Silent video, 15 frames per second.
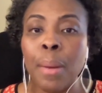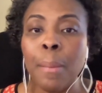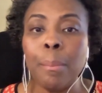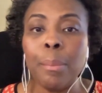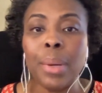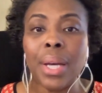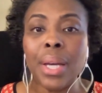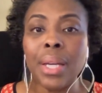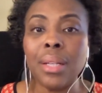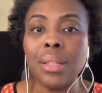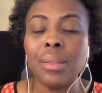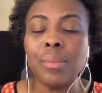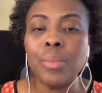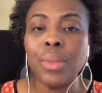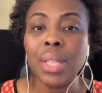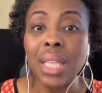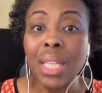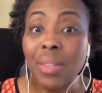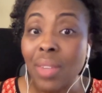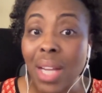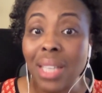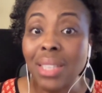But
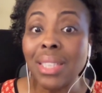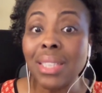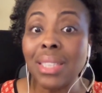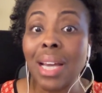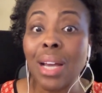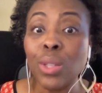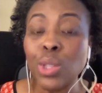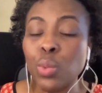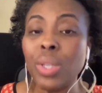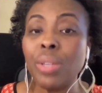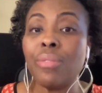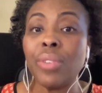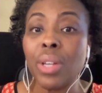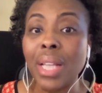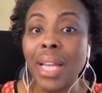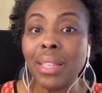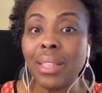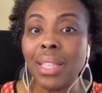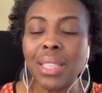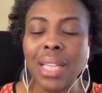even as adults, we feel like this.